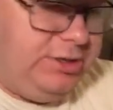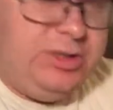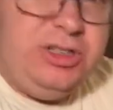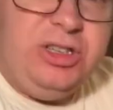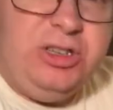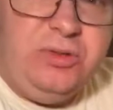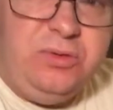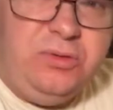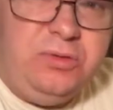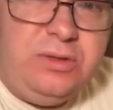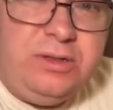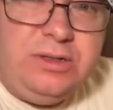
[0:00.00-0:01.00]

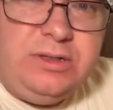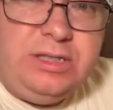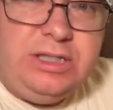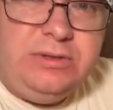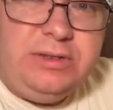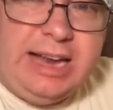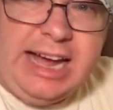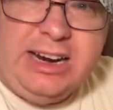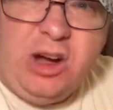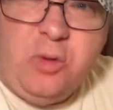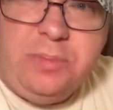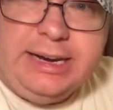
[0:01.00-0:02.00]
to not
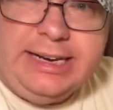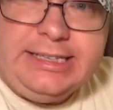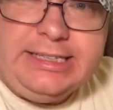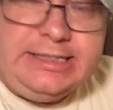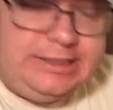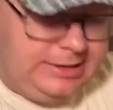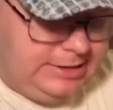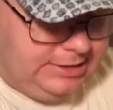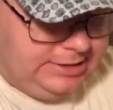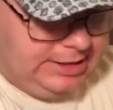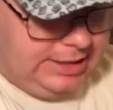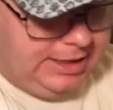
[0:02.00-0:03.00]
open it.
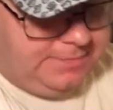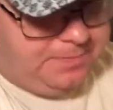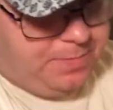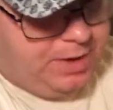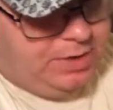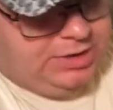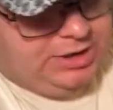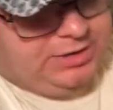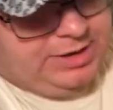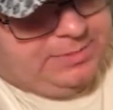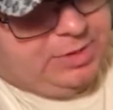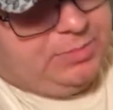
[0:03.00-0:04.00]
Oh, you know
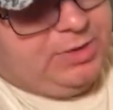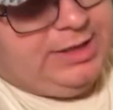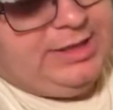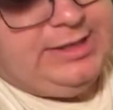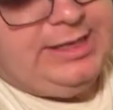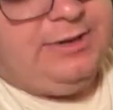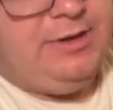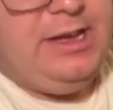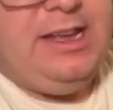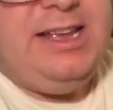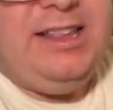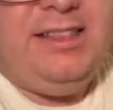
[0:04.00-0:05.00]
what? I'm going to point this out.
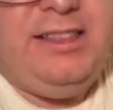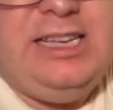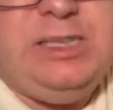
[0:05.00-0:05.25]
These